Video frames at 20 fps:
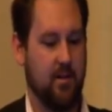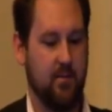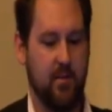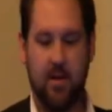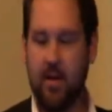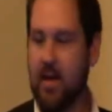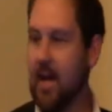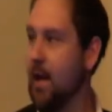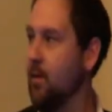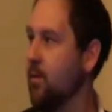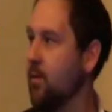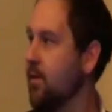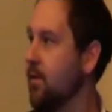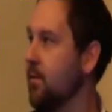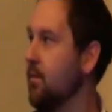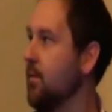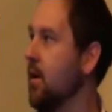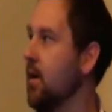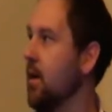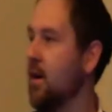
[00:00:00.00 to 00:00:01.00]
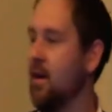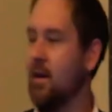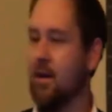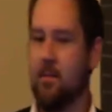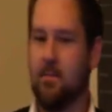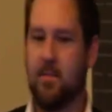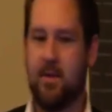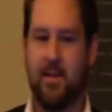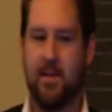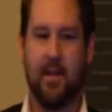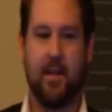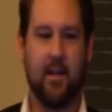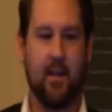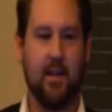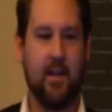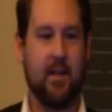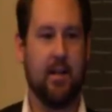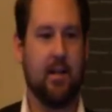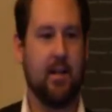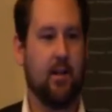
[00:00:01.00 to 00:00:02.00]
communicate with them,
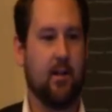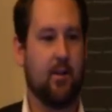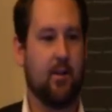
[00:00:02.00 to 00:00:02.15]
particularly